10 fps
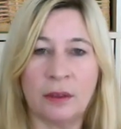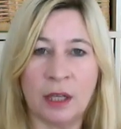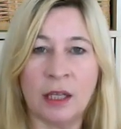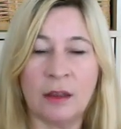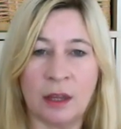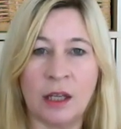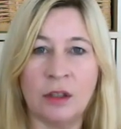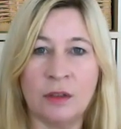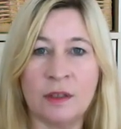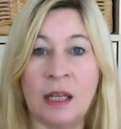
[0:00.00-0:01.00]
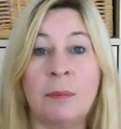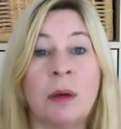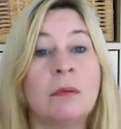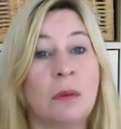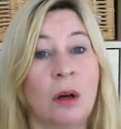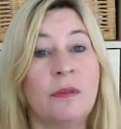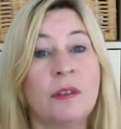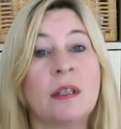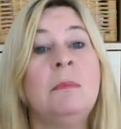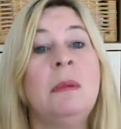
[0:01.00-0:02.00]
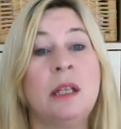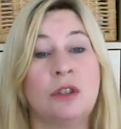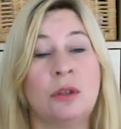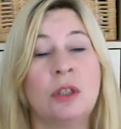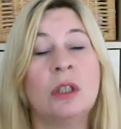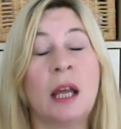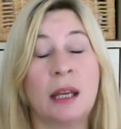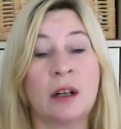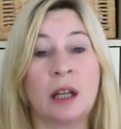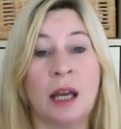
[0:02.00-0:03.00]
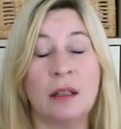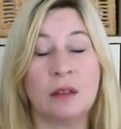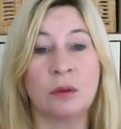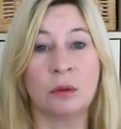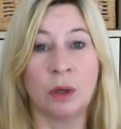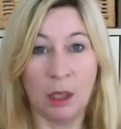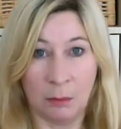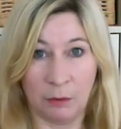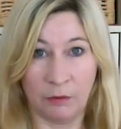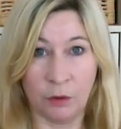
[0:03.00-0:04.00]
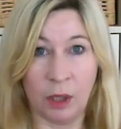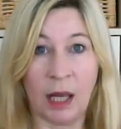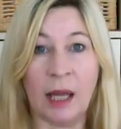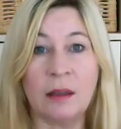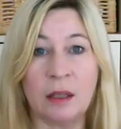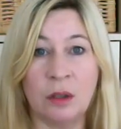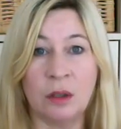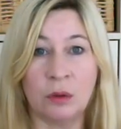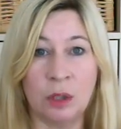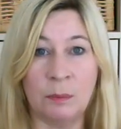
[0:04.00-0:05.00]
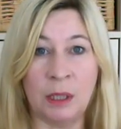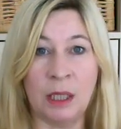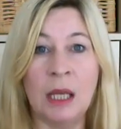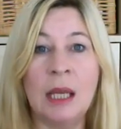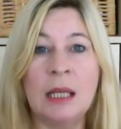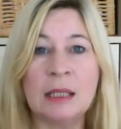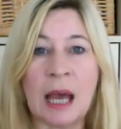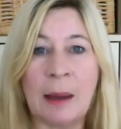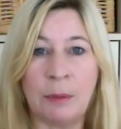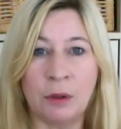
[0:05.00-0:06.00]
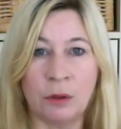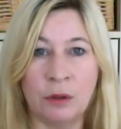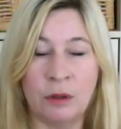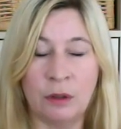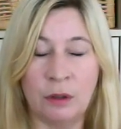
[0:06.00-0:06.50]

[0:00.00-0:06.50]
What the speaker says: thing that you say, but obviously make sure you let your clients know beforehand that you're going to be tapping on